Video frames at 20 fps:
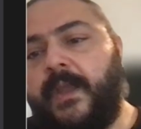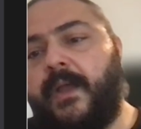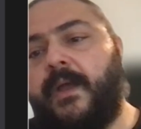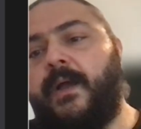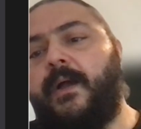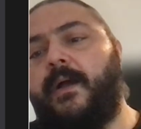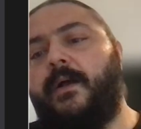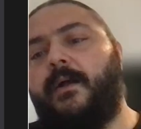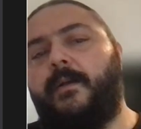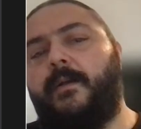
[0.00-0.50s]

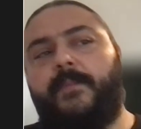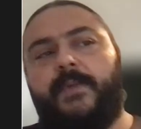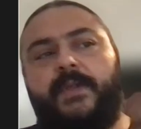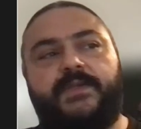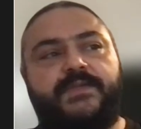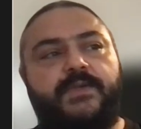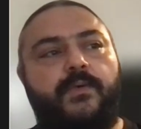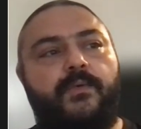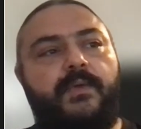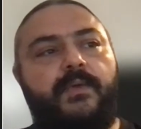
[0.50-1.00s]

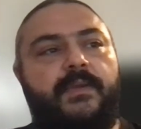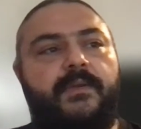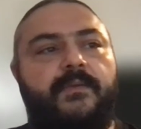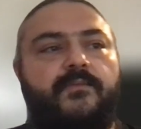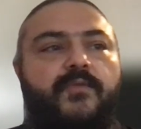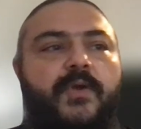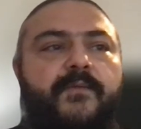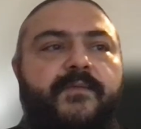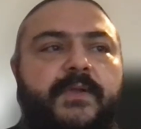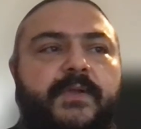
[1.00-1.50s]
And so
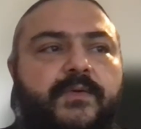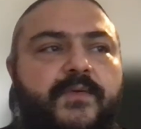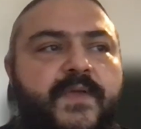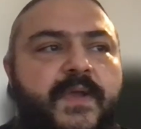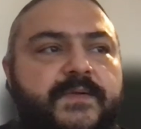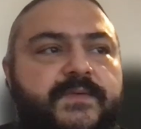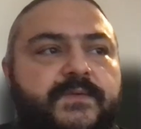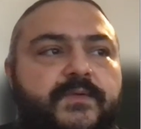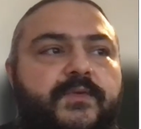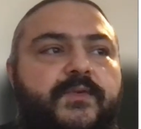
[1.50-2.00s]
in roughly
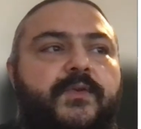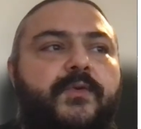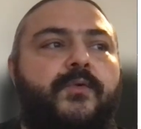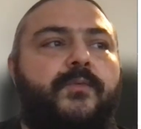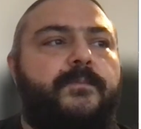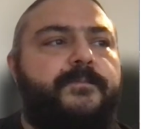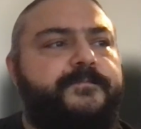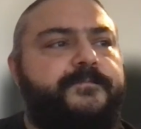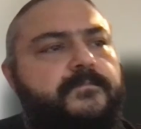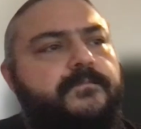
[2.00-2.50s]

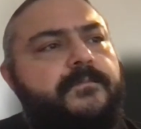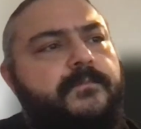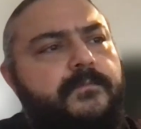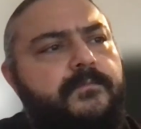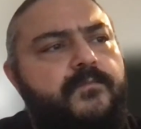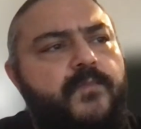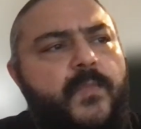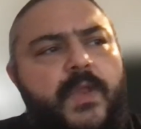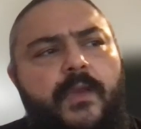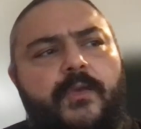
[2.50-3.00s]
2002,
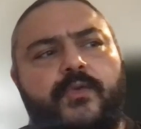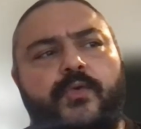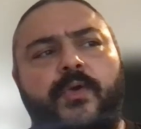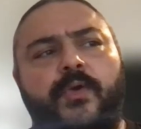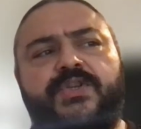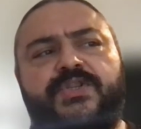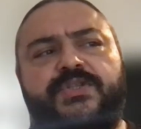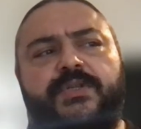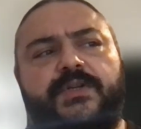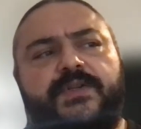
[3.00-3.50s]
2
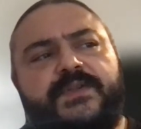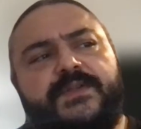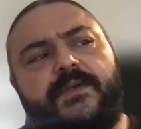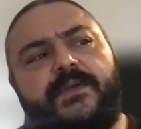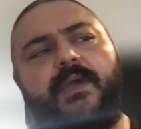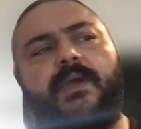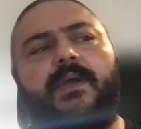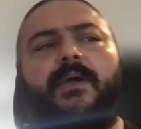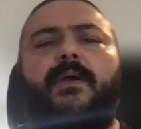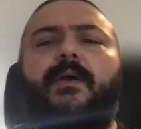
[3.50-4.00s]
engineers,
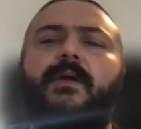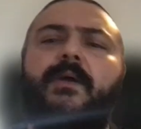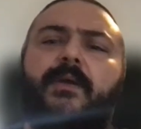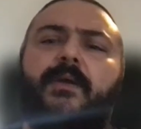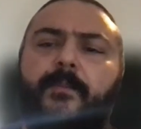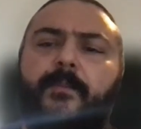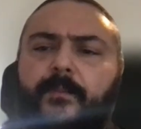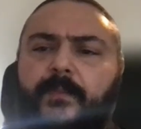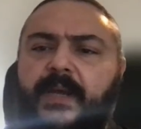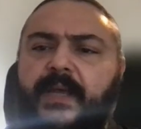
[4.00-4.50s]

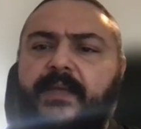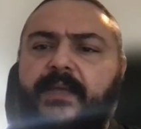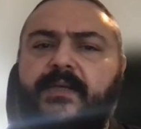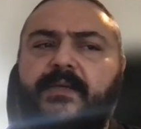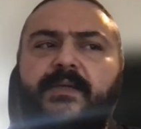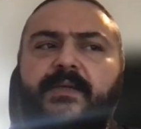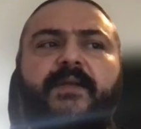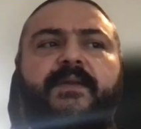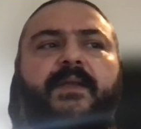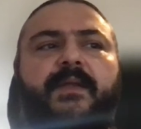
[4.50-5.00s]

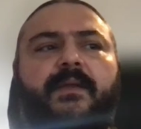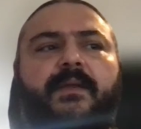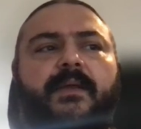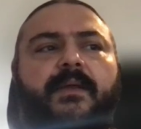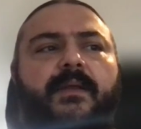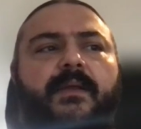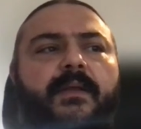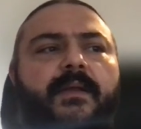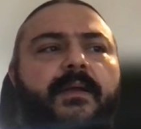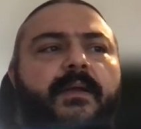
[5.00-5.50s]
Doug
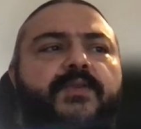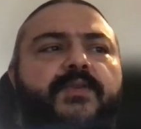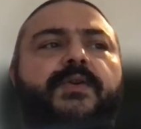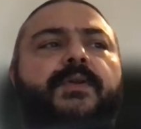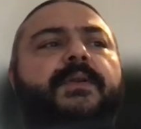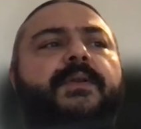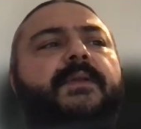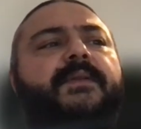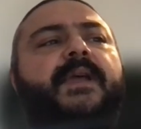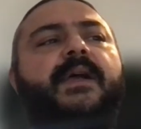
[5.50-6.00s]

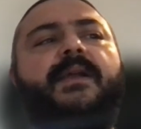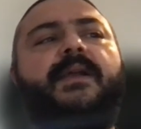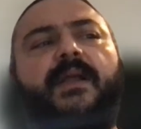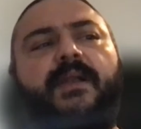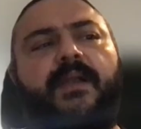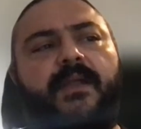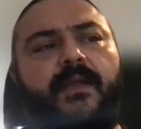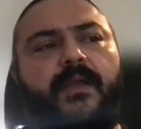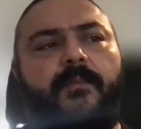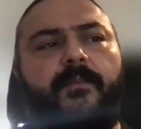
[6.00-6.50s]

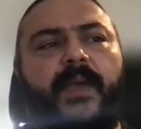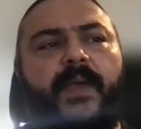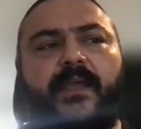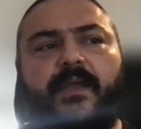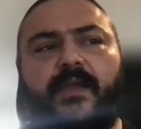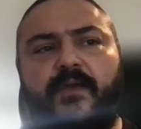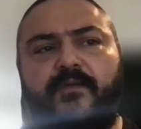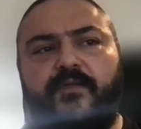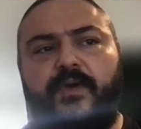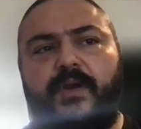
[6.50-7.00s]
Cutting and
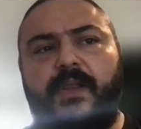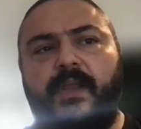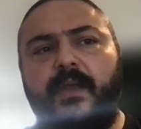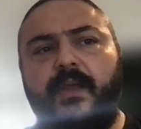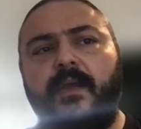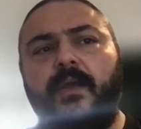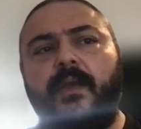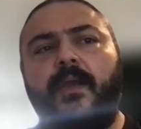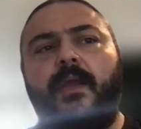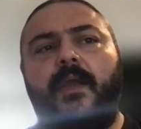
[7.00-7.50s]
Mike Caffarella,
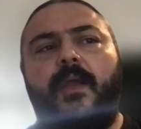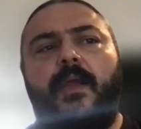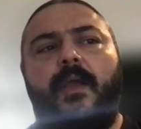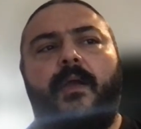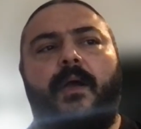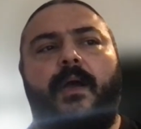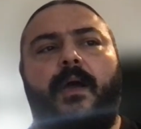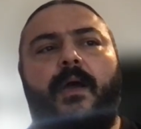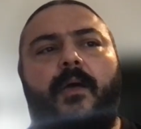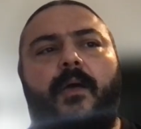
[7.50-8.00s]

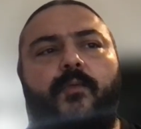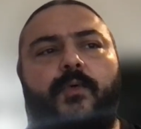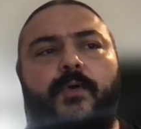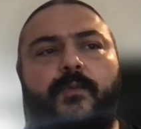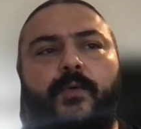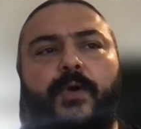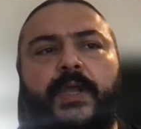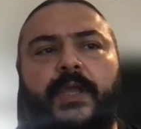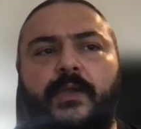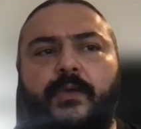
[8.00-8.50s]
were
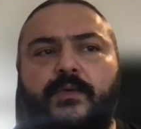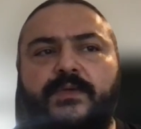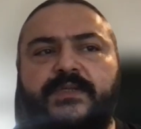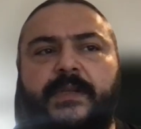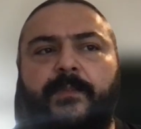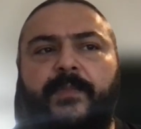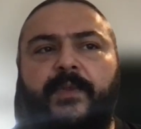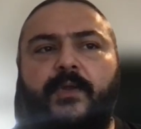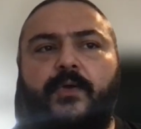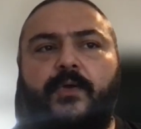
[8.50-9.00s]
working on
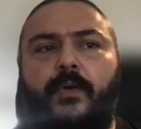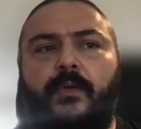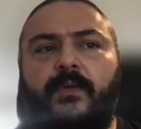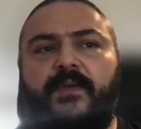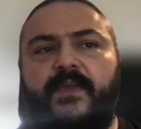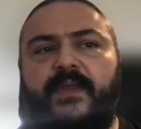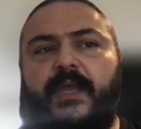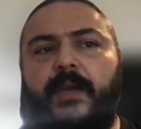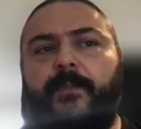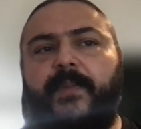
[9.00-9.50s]
something
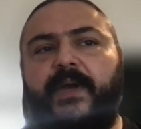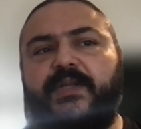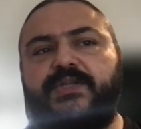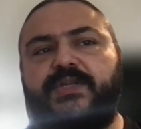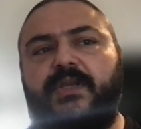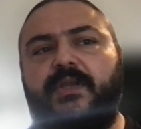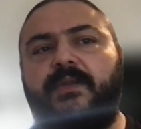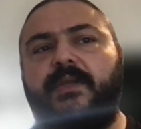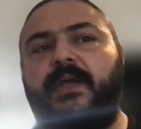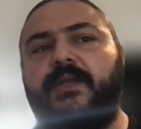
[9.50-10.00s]
called the
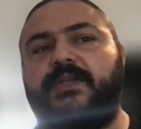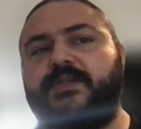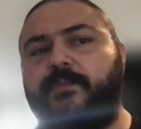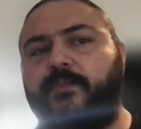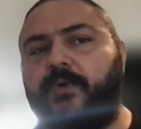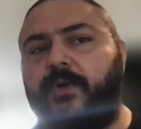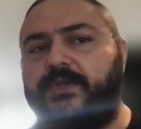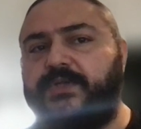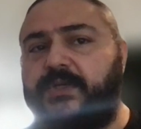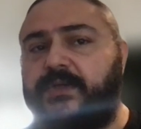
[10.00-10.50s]
Apache Nutch
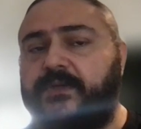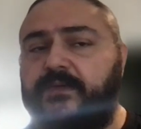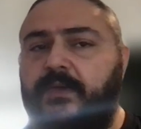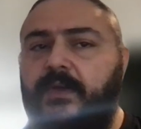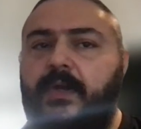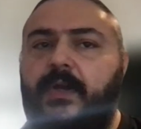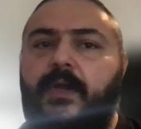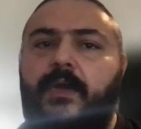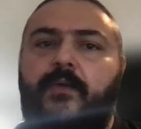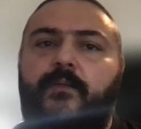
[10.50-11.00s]
project,
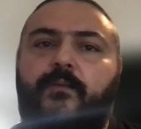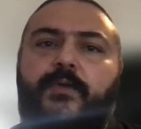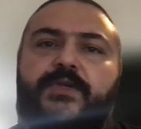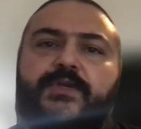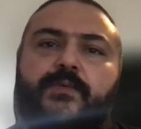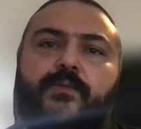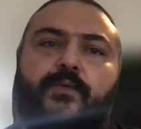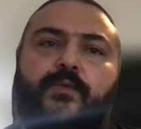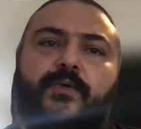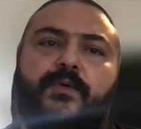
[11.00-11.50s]

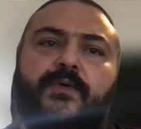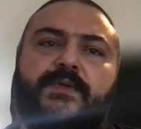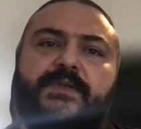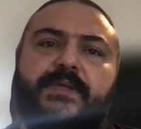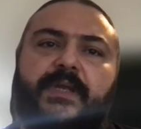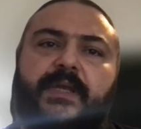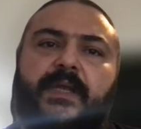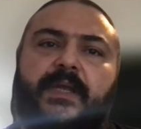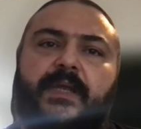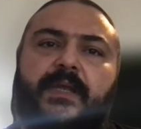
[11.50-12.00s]
which
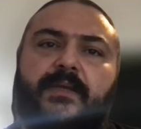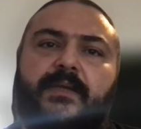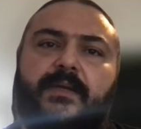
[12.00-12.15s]
was a